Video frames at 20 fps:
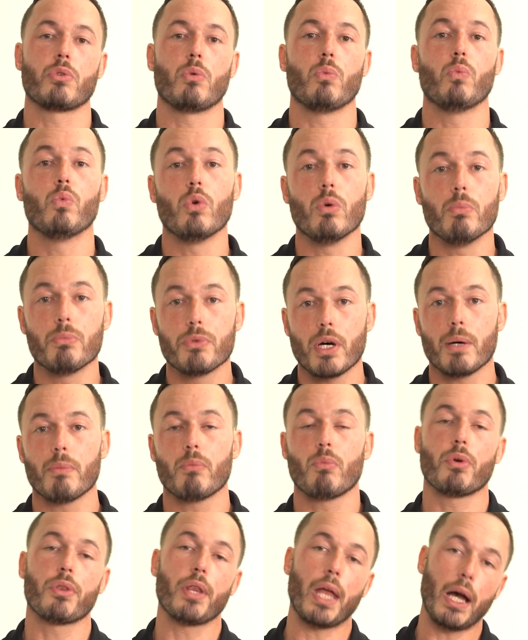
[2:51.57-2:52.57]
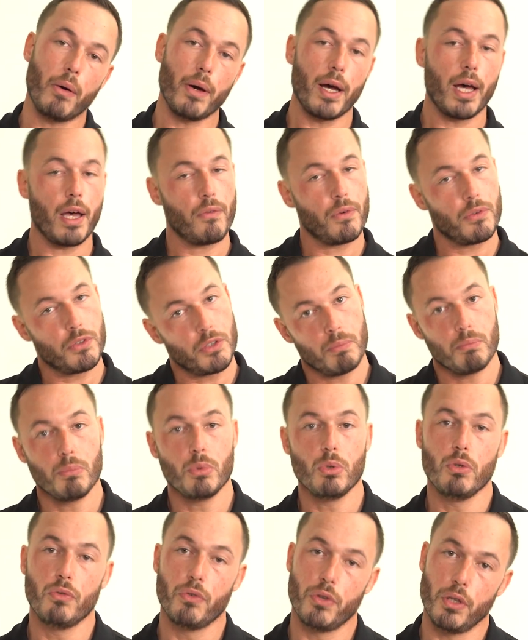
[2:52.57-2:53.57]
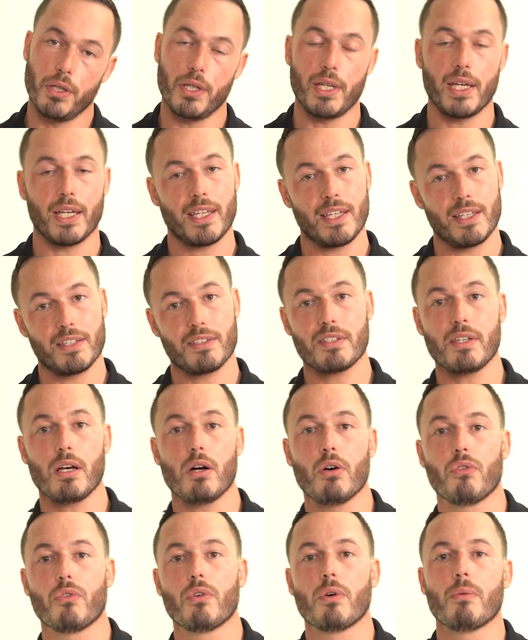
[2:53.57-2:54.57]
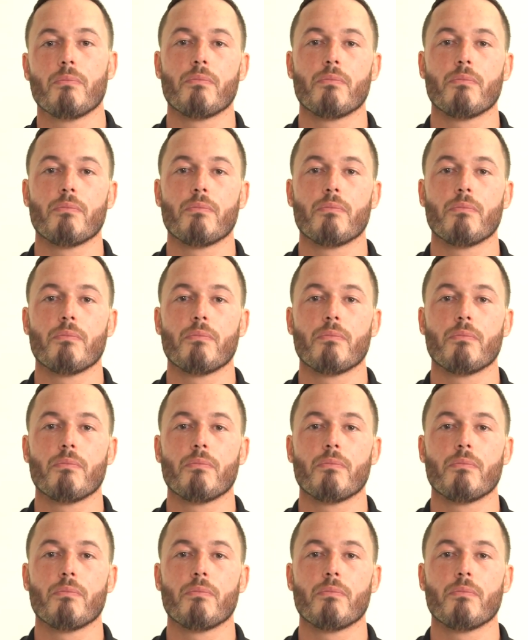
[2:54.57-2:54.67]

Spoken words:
warmed up without having to move the neck itself.